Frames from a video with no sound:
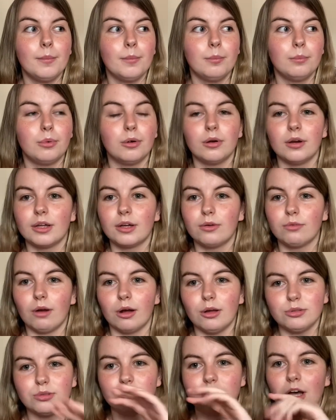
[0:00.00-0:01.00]
But like
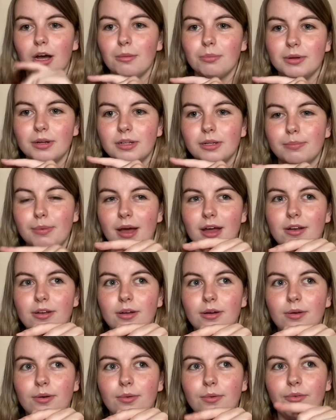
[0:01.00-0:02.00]
Ross was hopping into bed
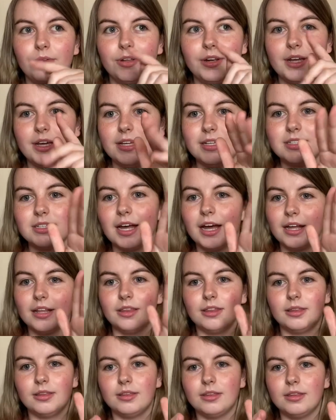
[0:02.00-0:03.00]
one of the days
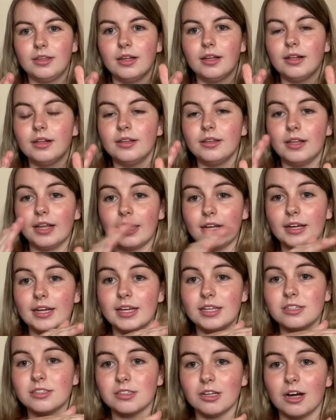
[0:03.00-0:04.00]
and
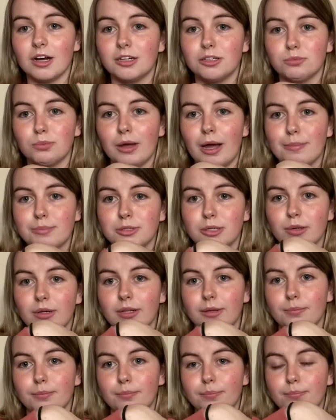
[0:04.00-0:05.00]
his side went absolutely
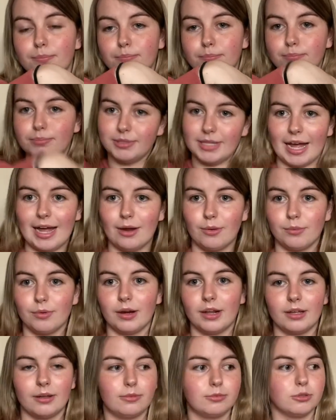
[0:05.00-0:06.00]
down,
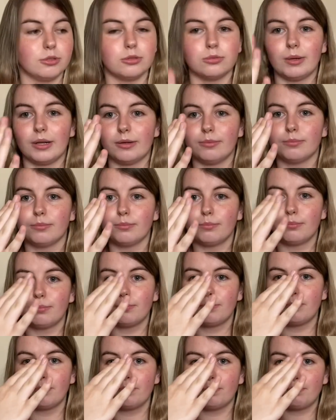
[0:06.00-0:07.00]
like just went
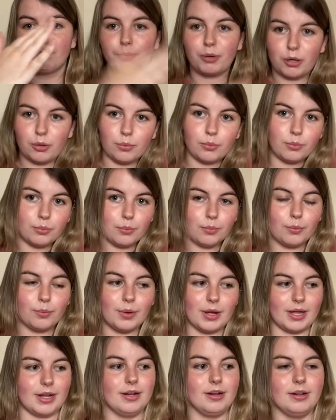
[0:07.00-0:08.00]
poof.
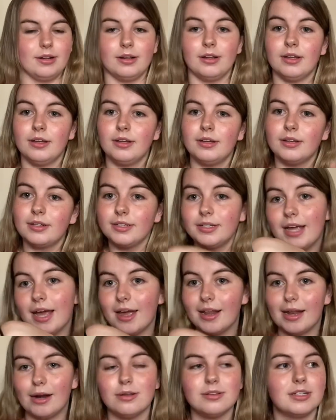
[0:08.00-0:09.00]
And yeah, and
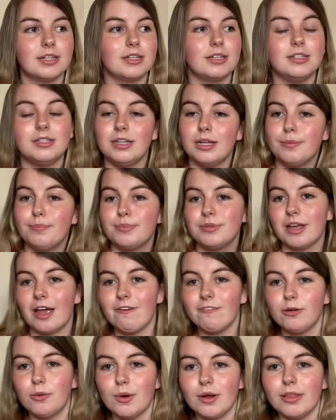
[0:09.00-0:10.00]
then there's like dips
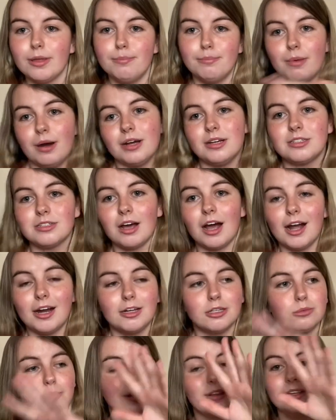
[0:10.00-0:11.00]
everywhere. Then my side
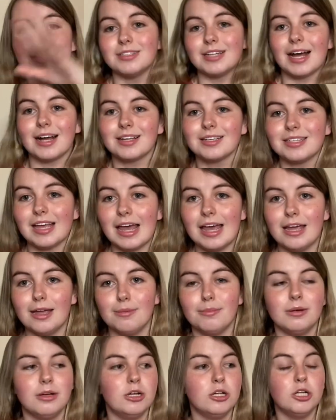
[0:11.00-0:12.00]
just went the exact same.
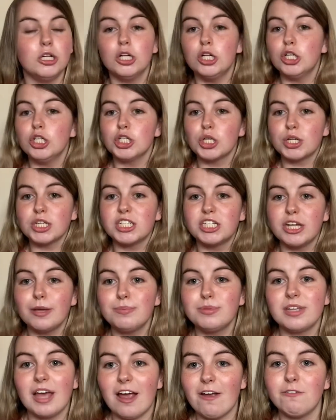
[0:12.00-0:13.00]
So there's dips
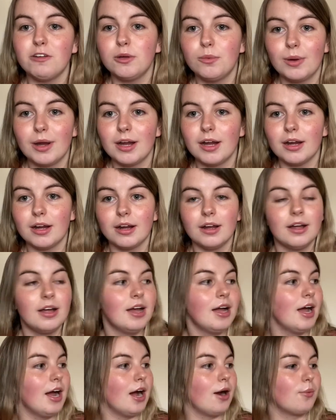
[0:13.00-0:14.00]
everywhere.
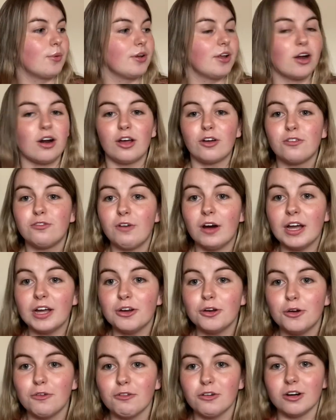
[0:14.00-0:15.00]
And we're there like fighting
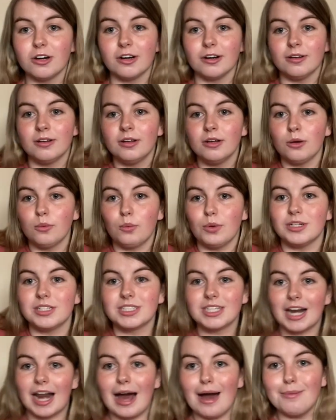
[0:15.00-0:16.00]
over which
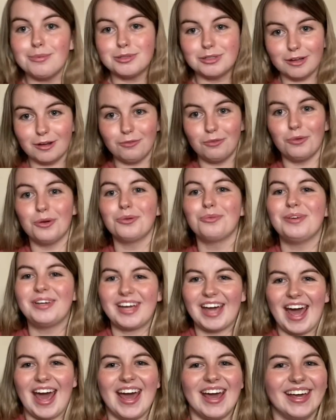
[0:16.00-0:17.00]
slabs of wood we
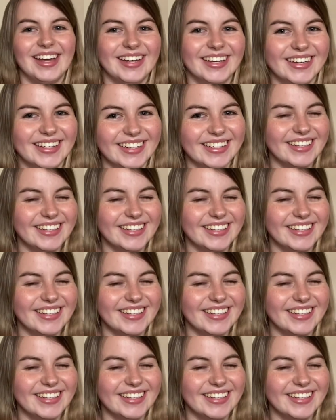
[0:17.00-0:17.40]
get.